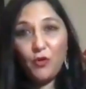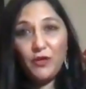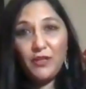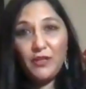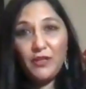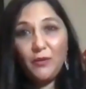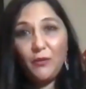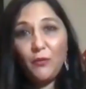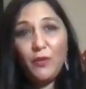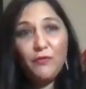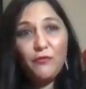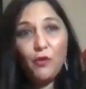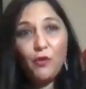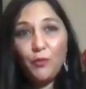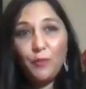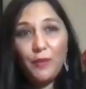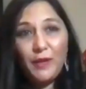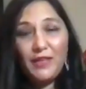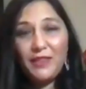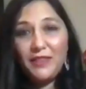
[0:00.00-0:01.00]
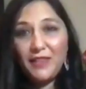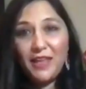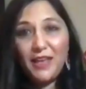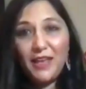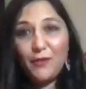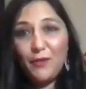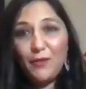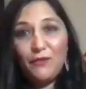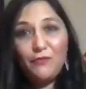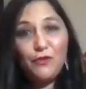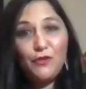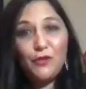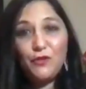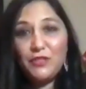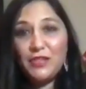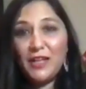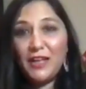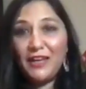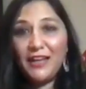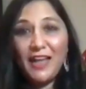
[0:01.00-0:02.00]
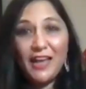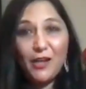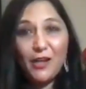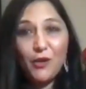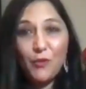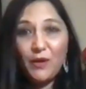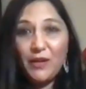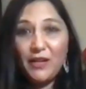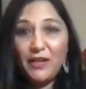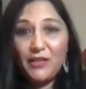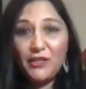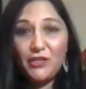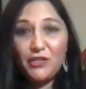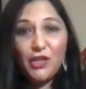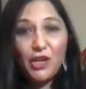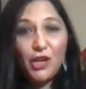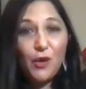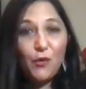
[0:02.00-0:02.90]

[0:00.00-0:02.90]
and we've all been there, we've used that language,